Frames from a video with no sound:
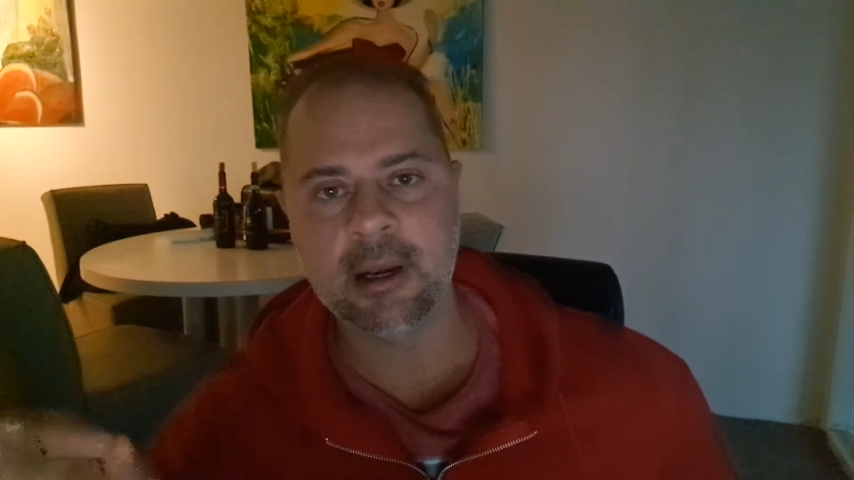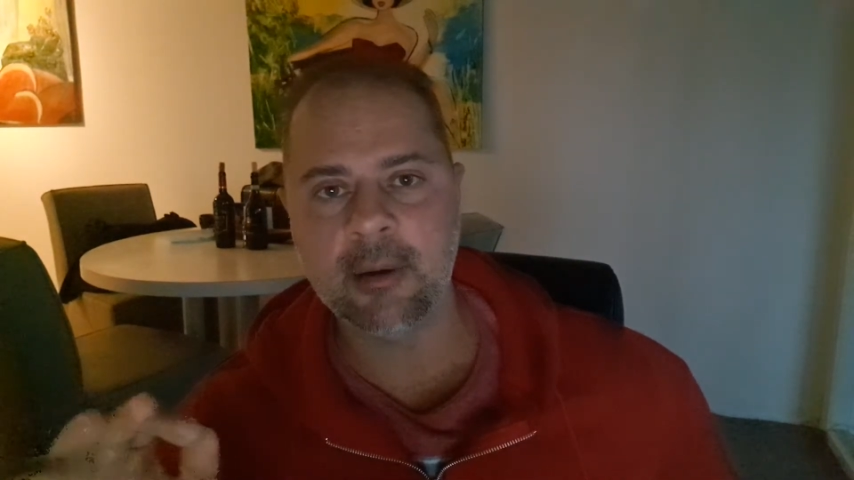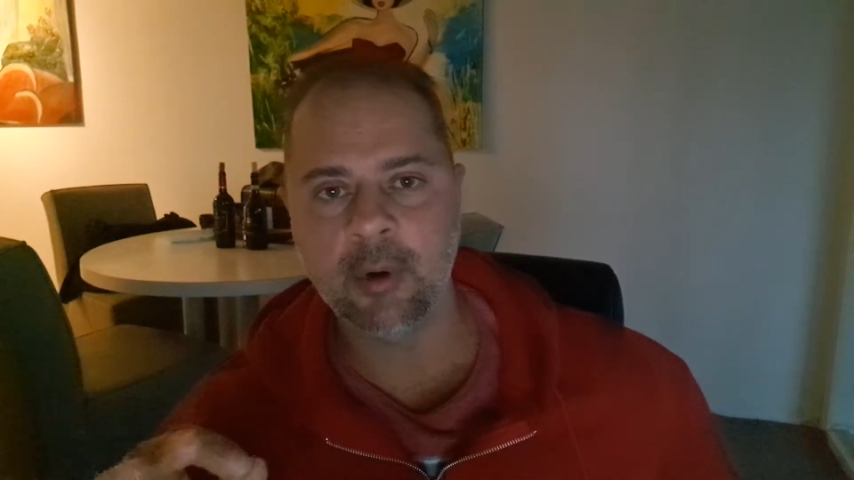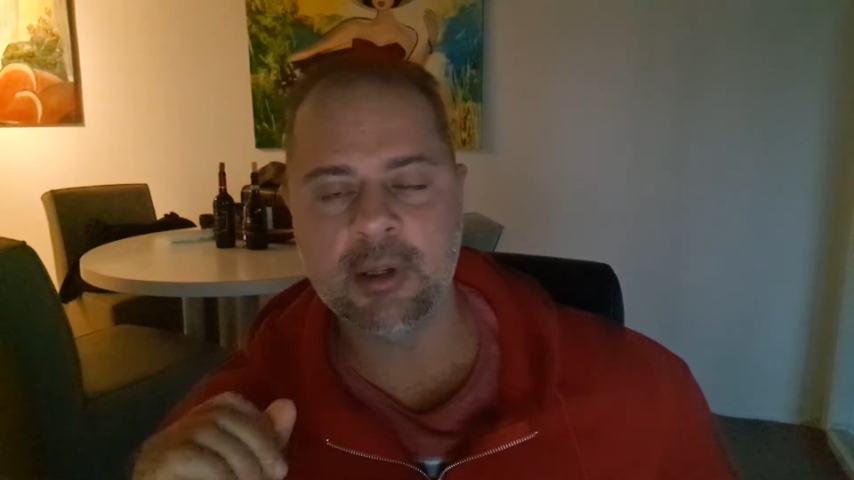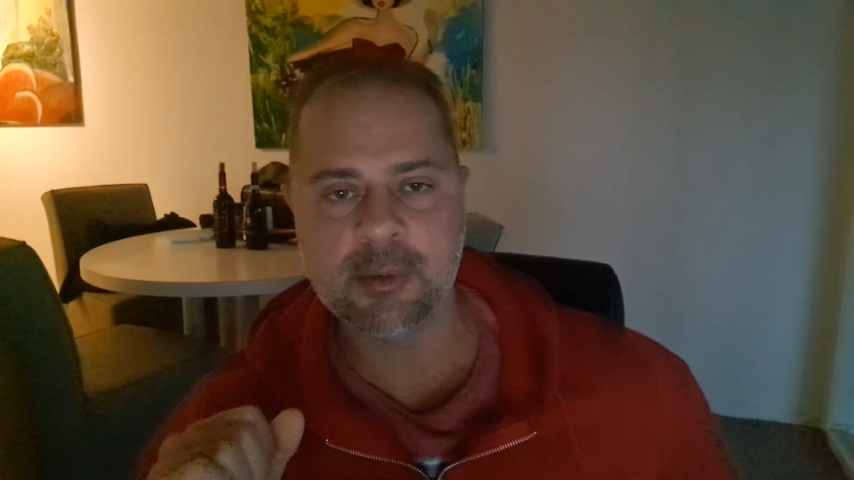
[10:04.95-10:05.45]
I
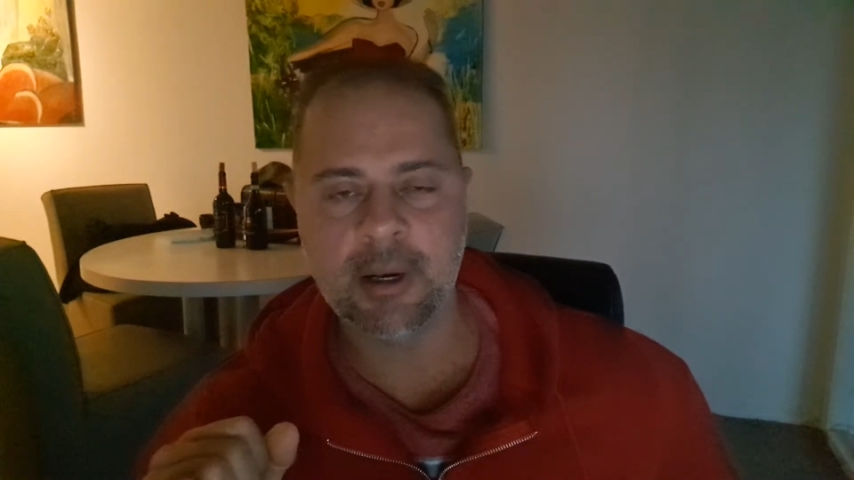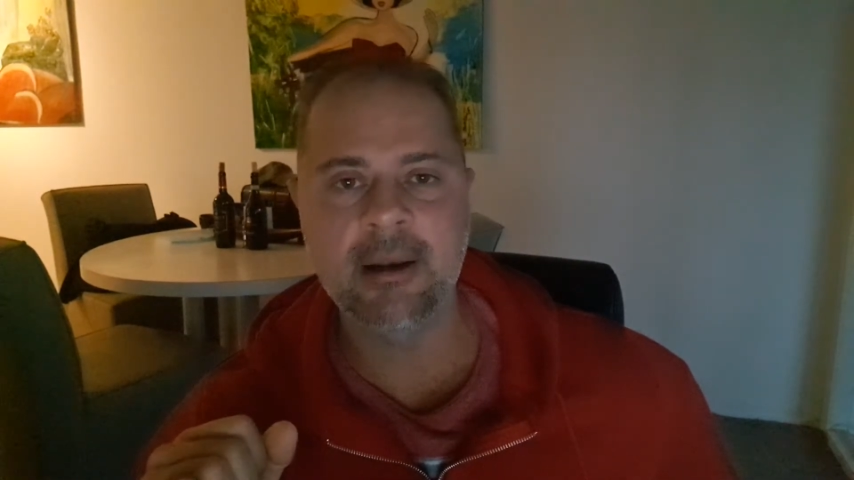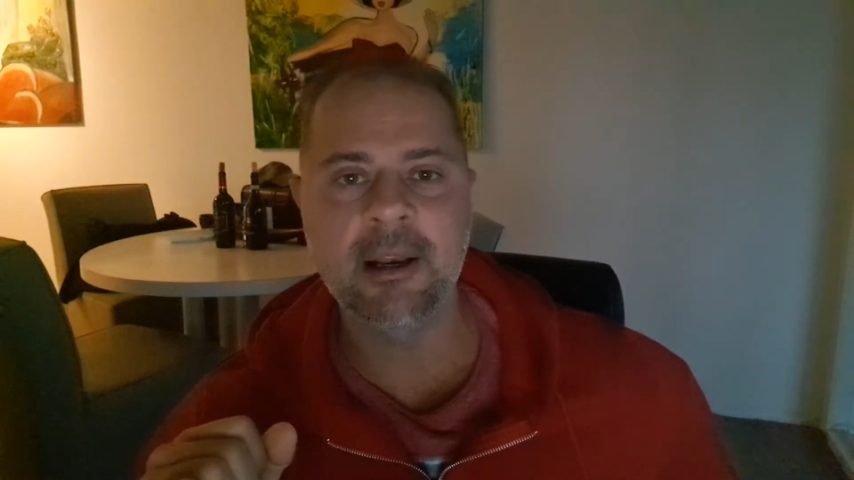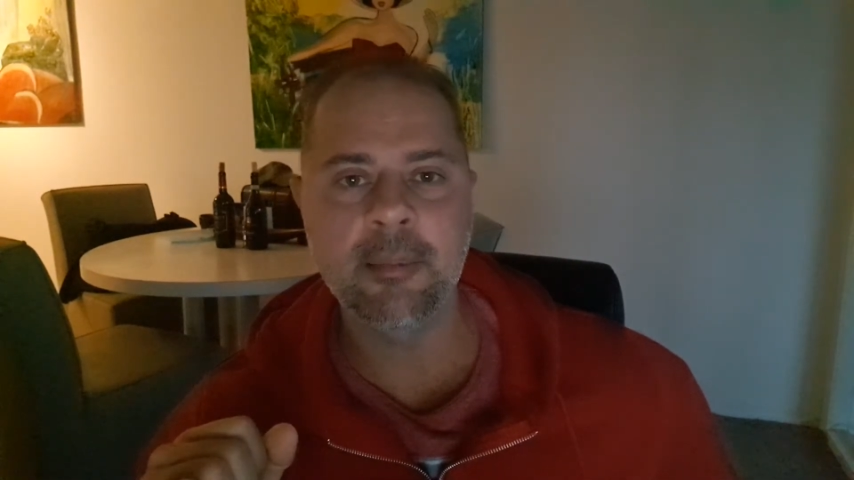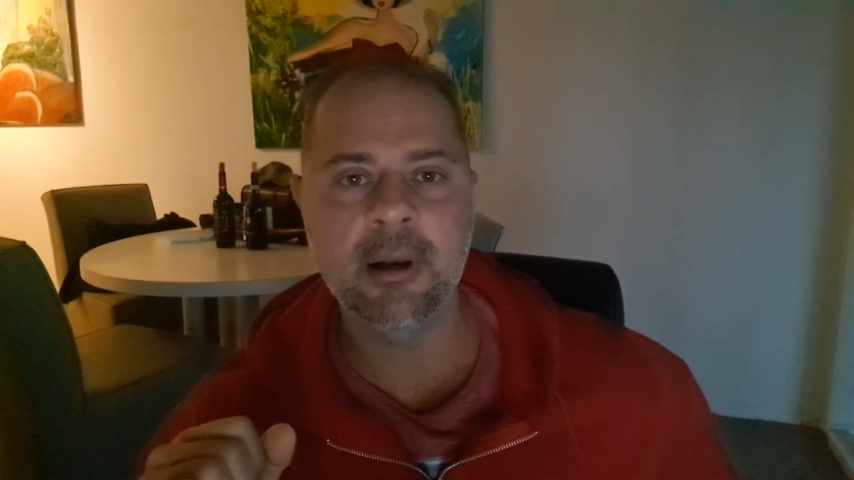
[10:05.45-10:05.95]
will
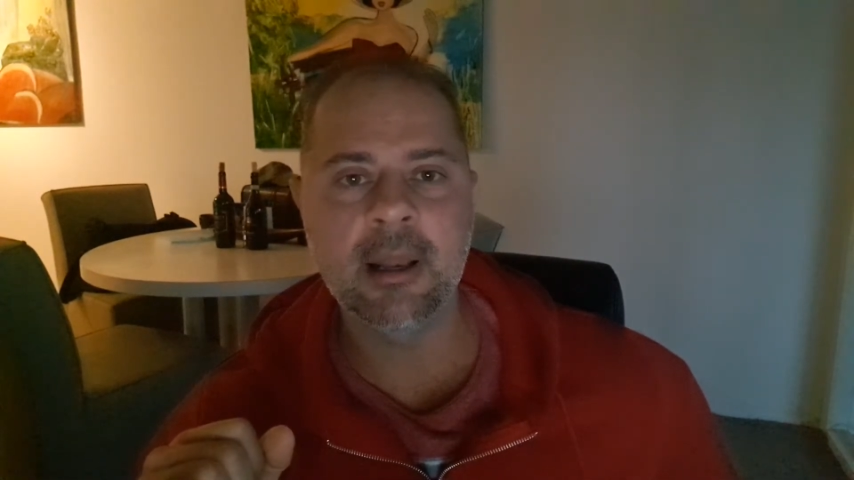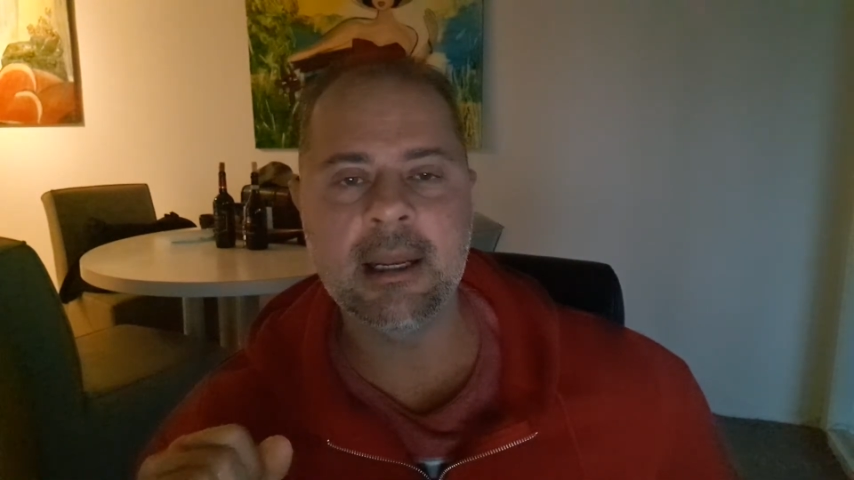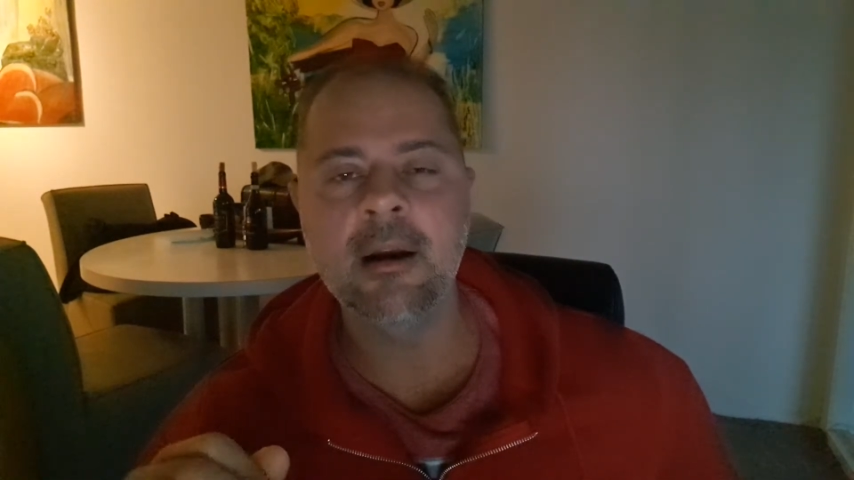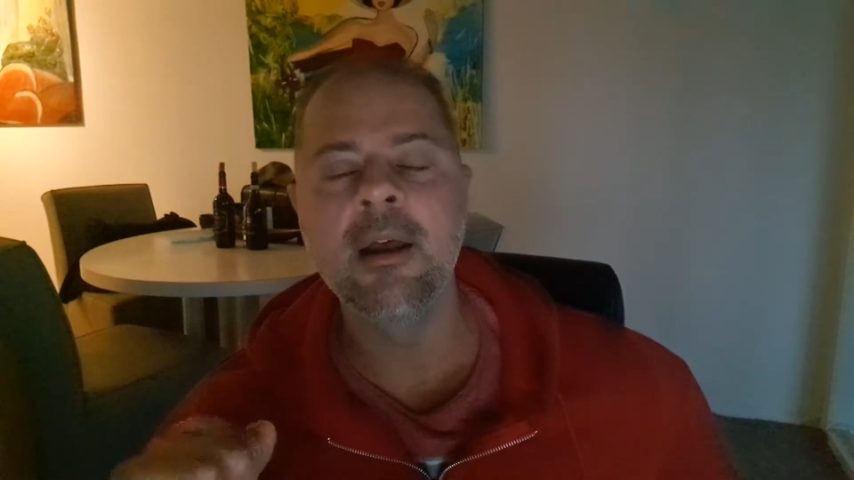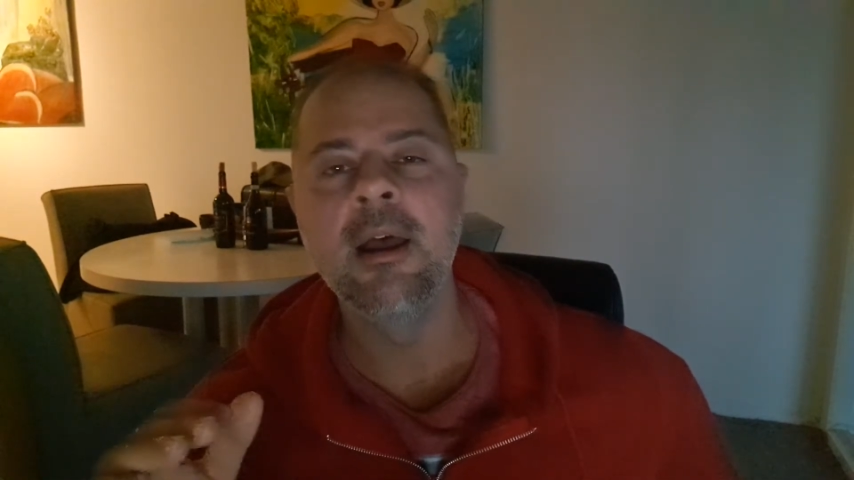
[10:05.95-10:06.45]
explain a little bit
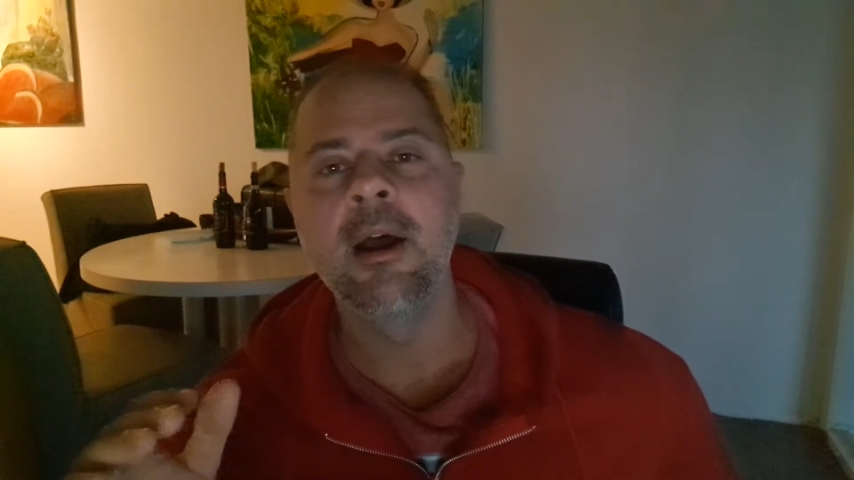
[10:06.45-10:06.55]
later